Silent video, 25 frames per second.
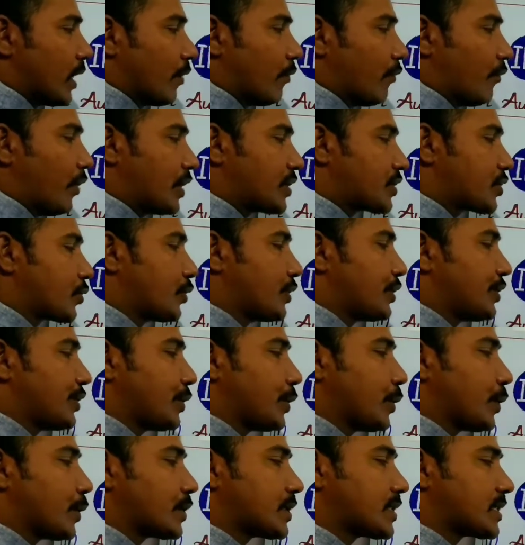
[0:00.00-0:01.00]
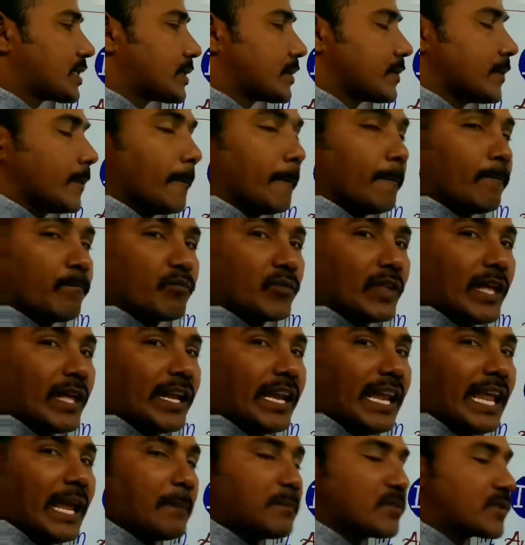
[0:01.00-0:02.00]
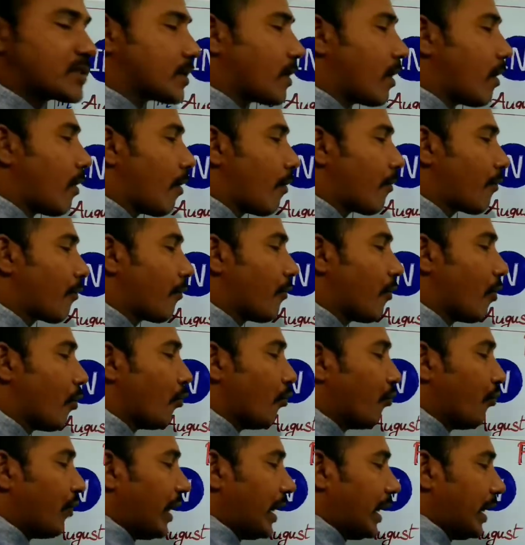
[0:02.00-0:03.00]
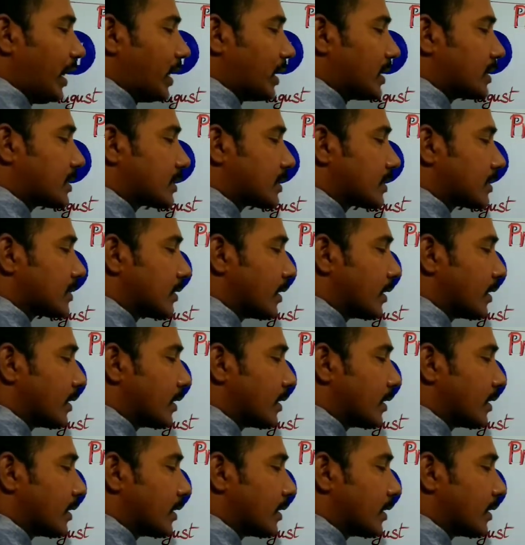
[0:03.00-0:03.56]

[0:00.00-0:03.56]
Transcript: We should use the names of weeks.